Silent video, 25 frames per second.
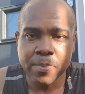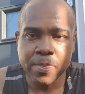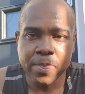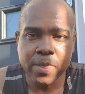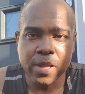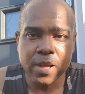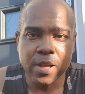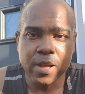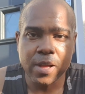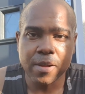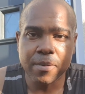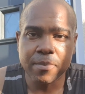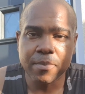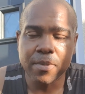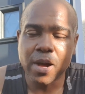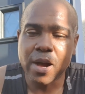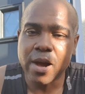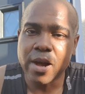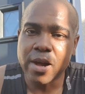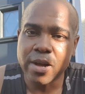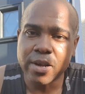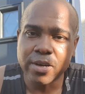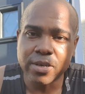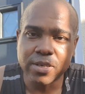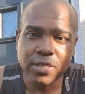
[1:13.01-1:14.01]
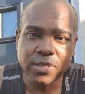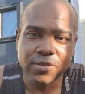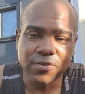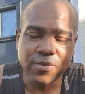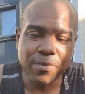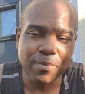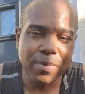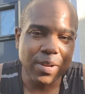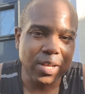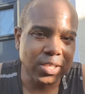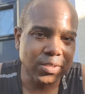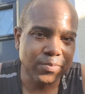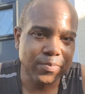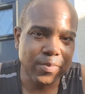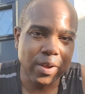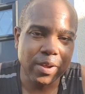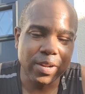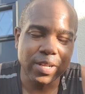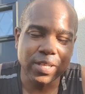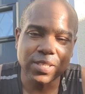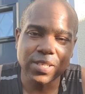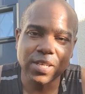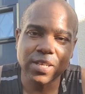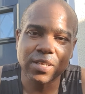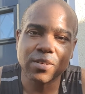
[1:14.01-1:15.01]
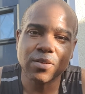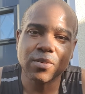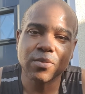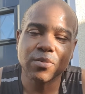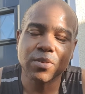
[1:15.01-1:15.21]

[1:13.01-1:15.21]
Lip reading: I heard this from Les Brown. He said